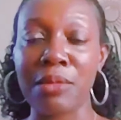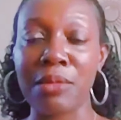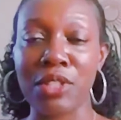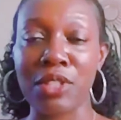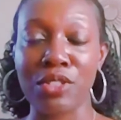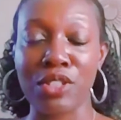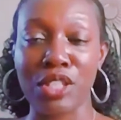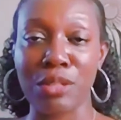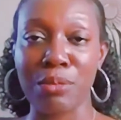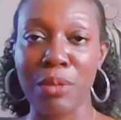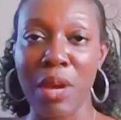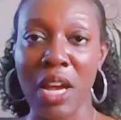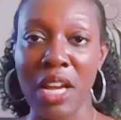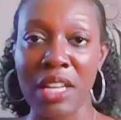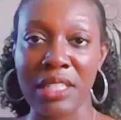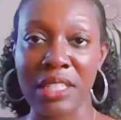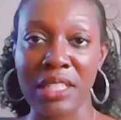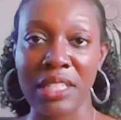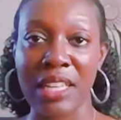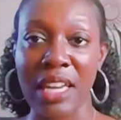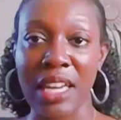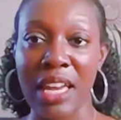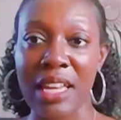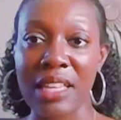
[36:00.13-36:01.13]
to respond to
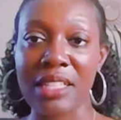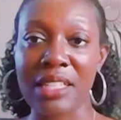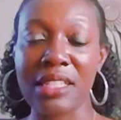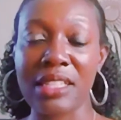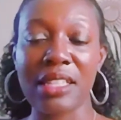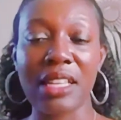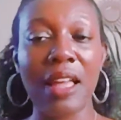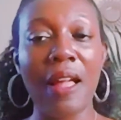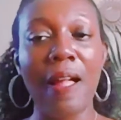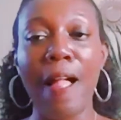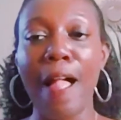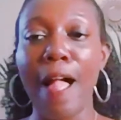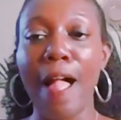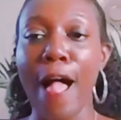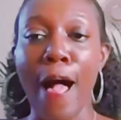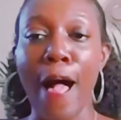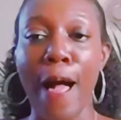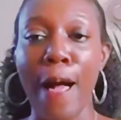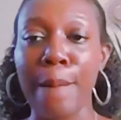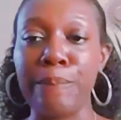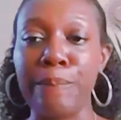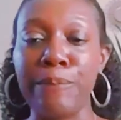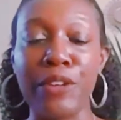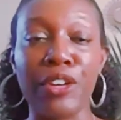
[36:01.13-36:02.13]
guests,
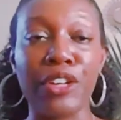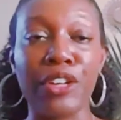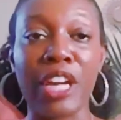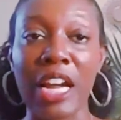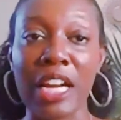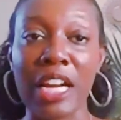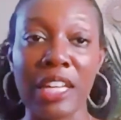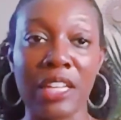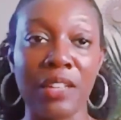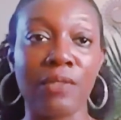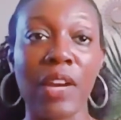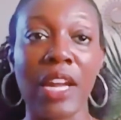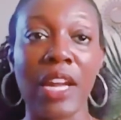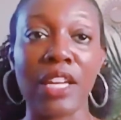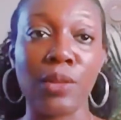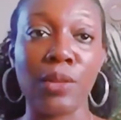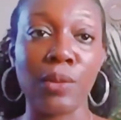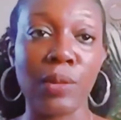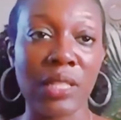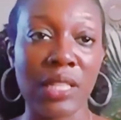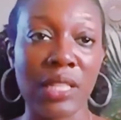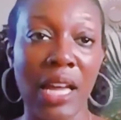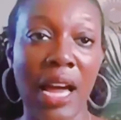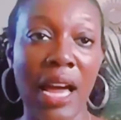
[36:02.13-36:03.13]
um, they're not going to rank you
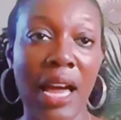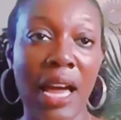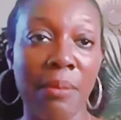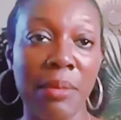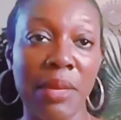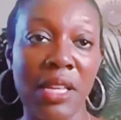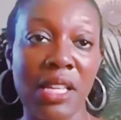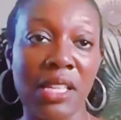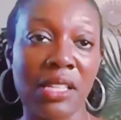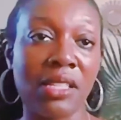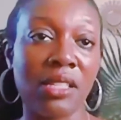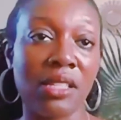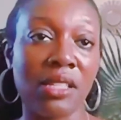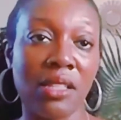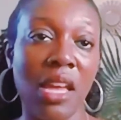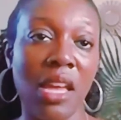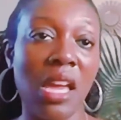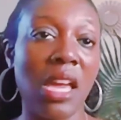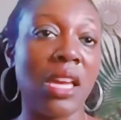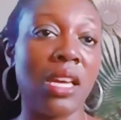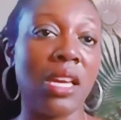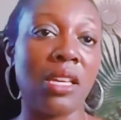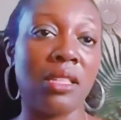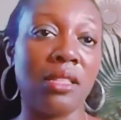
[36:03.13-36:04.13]
as high because
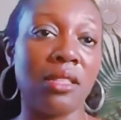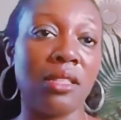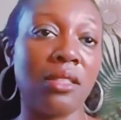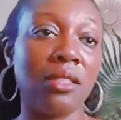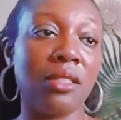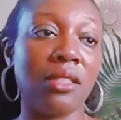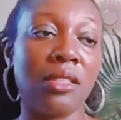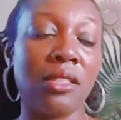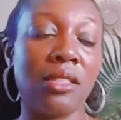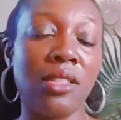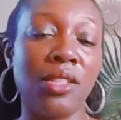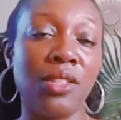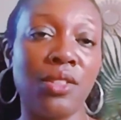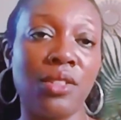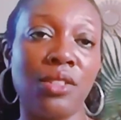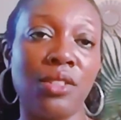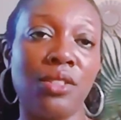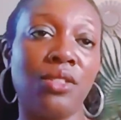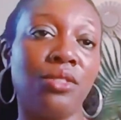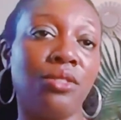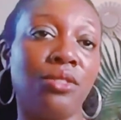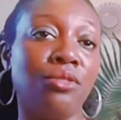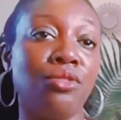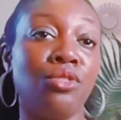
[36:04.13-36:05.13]
they you're, you're,